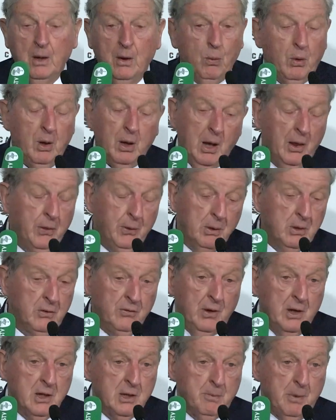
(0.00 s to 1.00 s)
Well, I thought he was
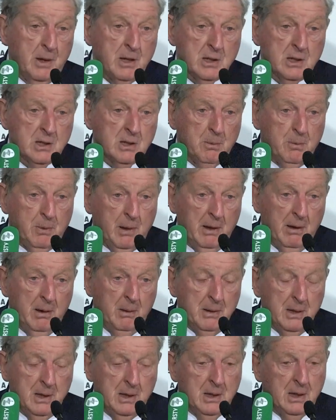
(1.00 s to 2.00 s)
very special as a
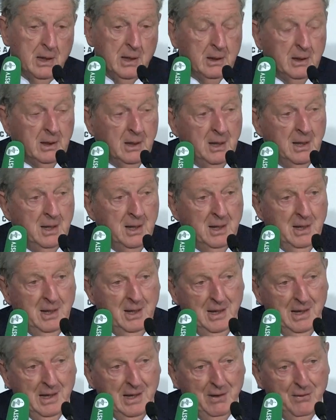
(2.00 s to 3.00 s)
player. He had
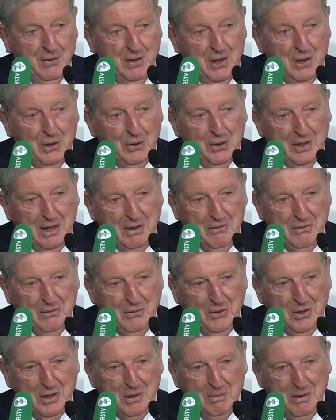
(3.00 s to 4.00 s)
everything you're looking
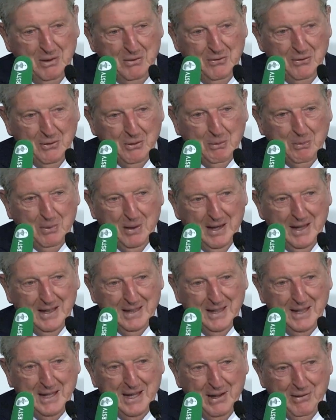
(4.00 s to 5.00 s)
for in a midfield player,
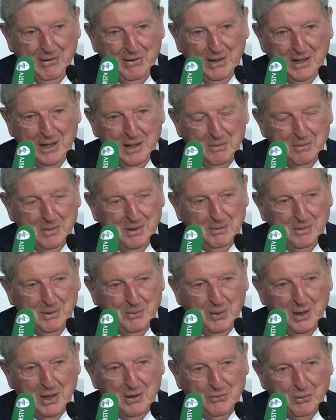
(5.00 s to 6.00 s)
didn't he, really? I
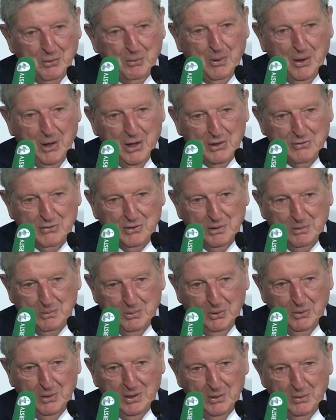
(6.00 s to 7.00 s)
mean, wonderful pass with the
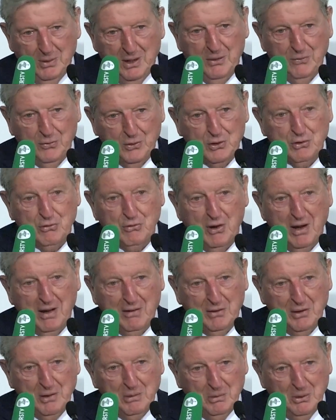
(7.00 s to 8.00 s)
ball, a wonderful
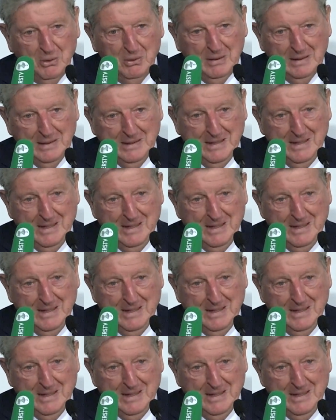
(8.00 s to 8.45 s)
strike with the ball.